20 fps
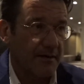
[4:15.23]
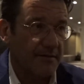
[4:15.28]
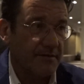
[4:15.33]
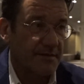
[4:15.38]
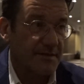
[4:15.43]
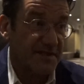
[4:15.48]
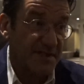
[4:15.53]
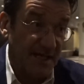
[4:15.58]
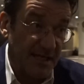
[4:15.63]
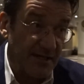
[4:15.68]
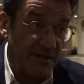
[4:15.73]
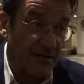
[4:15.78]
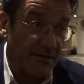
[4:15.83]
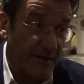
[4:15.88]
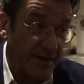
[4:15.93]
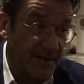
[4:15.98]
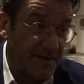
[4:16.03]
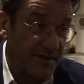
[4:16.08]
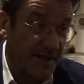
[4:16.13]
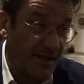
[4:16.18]
senior
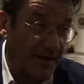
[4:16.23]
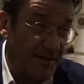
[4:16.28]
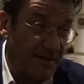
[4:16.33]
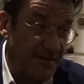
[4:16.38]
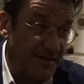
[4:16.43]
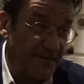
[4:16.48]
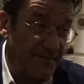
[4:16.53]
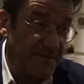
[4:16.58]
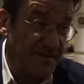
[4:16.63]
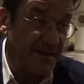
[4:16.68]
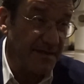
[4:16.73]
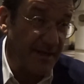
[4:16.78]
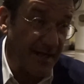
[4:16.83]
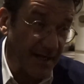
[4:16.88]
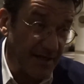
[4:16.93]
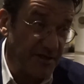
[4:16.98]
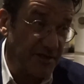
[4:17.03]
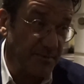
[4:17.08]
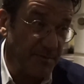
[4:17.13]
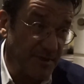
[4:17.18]
executives in the
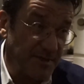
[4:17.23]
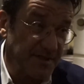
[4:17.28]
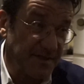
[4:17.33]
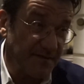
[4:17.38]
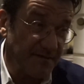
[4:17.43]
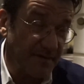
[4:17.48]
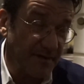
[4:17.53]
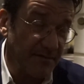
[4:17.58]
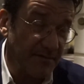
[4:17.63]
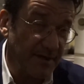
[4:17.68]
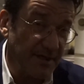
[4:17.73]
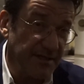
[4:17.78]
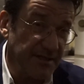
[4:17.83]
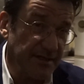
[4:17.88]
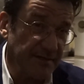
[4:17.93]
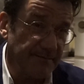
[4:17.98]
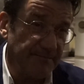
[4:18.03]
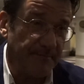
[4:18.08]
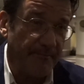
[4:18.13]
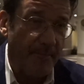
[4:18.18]
Asia Pacific
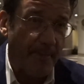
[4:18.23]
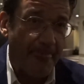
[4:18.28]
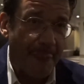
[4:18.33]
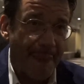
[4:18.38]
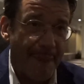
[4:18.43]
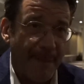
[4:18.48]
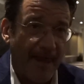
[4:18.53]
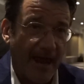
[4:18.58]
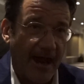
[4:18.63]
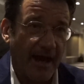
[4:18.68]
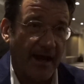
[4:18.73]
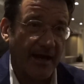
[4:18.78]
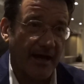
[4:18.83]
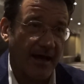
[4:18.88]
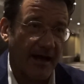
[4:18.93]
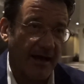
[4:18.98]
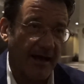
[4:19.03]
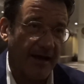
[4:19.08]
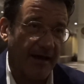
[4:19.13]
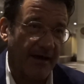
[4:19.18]
region, and
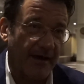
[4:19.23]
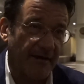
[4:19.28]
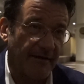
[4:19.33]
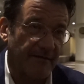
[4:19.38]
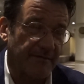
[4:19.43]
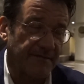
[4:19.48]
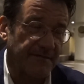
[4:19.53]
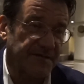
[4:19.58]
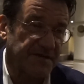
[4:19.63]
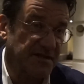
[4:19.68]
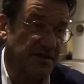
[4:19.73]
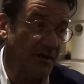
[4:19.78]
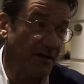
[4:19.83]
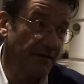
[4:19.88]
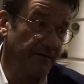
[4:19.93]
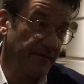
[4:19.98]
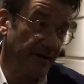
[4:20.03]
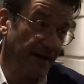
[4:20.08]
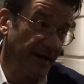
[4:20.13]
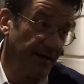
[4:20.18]
I have
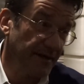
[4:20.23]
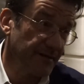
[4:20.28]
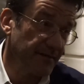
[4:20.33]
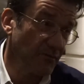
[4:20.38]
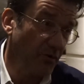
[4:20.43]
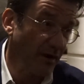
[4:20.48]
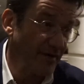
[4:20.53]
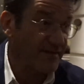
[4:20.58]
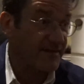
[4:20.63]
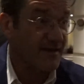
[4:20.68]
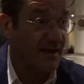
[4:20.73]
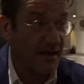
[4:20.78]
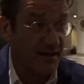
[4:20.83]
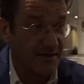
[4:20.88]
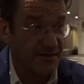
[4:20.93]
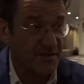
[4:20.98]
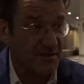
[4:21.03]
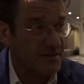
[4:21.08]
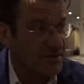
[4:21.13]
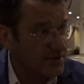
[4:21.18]
surveyed
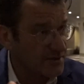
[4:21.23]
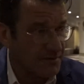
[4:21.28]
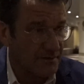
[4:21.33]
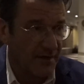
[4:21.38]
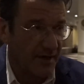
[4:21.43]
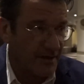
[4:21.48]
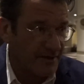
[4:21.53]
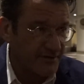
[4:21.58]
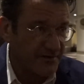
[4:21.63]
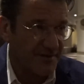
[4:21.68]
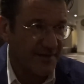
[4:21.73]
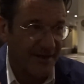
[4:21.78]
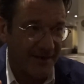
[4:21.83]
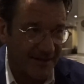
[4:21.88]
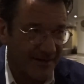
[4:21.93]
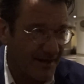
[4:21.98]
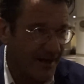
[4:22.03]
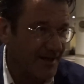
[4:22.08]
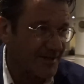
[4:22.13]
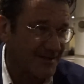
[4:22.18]

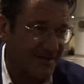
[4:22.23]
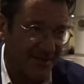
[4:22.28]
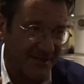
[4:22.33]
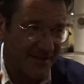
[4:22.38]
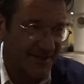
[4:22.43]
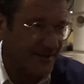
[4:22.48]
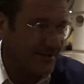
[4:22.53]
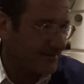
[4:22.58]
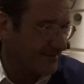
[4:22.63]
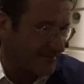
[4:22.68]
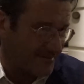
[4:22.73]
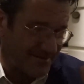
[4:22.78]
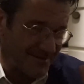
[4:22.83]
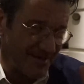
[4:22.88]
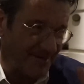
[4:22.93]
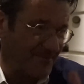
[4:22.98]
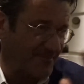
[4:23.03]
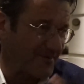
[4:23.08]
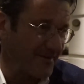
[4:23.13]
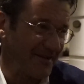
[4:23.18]
1,290
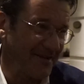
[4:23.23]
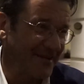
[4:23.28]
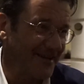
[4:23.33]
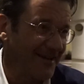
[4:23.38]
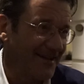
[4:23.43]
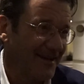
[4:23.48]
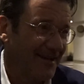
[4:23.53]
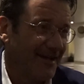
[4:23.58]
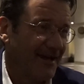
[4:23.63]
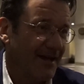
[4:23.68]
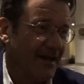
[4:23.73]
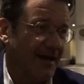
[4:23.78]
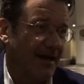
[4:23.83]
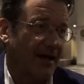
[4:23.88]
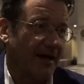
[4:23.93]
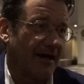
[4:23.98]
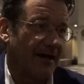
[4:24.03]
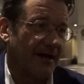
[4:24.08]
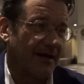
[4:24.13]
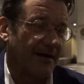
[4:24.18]
something.
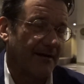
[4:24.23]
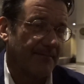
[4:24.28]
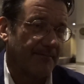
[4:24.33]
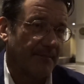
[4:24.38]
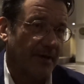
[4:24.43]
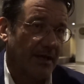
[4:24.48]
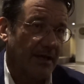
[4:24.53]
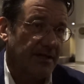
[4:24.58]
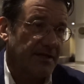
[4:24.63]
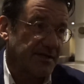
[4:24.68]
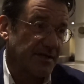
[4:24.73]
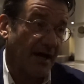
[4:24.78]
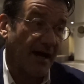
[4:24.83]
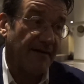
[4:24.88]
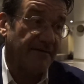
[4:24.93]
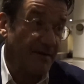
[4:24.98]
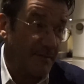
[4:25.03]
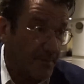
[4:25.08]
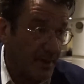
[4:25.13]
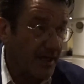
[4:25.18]
So I
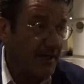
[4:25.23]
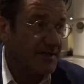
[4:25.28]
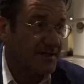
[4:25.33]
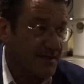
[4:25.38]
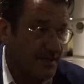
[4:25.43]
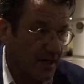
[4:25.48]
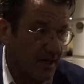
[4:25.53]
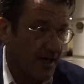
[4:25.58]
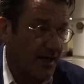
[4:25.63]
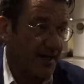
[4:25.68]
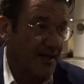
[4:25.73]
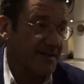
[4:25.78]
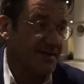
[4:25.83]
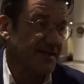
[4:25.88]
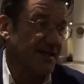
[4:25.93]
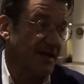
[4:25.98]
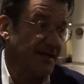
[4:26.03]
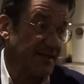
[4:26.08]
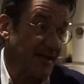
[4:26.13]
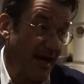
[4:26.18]
have the biggest data
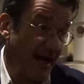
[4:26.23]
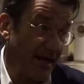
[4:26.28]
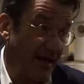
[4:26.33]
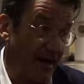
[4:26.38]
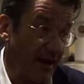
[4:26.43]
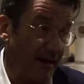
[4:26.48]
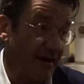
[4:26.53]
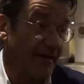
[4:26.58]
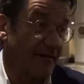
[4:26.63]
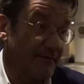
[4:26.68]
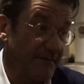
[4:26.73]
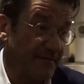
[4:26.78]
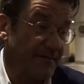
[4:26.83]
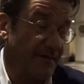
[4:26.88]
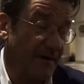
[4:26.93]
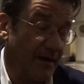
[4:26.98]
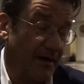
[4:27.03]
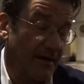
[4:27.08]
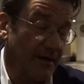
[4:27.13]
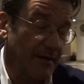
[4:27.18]
set, and I've
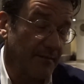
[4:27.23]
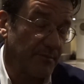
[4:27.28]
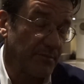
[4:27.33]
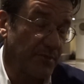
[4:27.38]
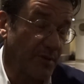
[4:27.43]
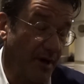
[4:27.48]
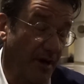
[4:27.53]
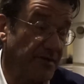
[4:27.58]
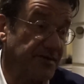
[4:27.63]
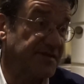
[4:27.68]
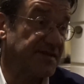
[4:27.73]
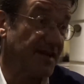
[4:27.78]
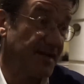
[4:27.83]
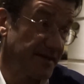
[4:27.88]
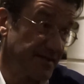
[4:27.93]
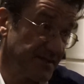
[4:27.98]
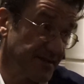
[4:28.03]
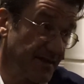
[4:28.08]
processed